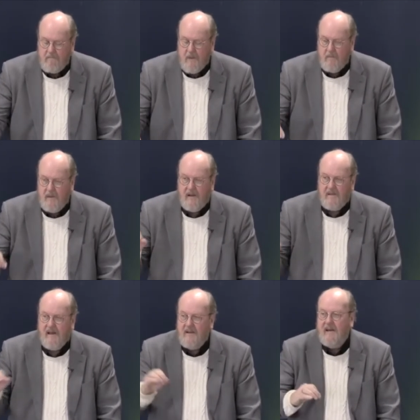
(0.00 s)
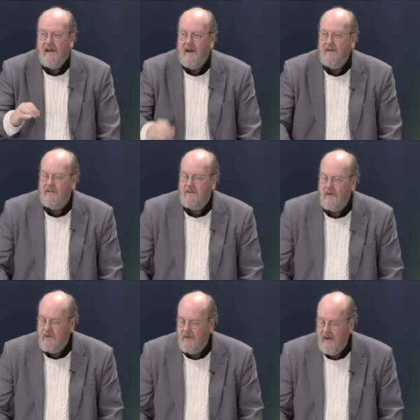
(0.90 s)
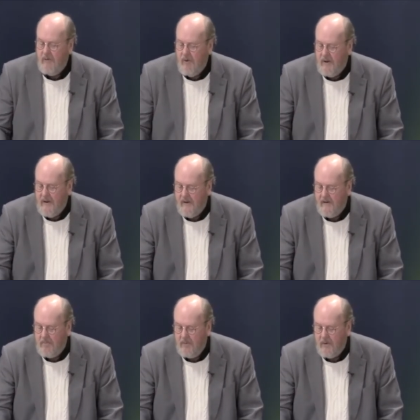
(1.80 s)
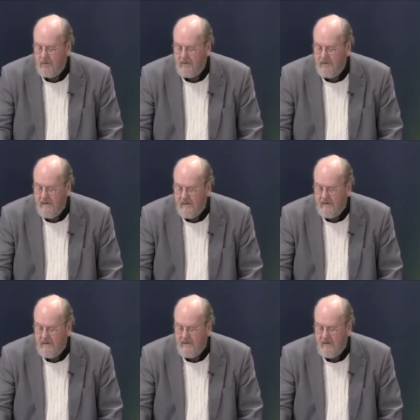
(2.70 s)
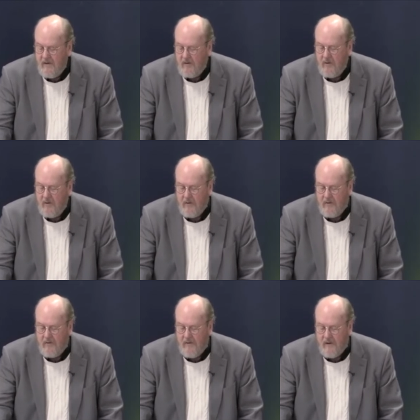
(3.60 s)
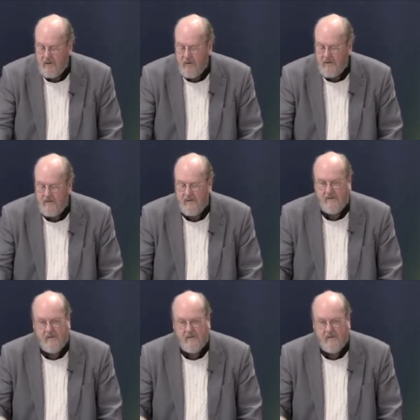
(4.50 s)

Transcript: but that's actually how social networking is built to listen to your thoughts, to your questions.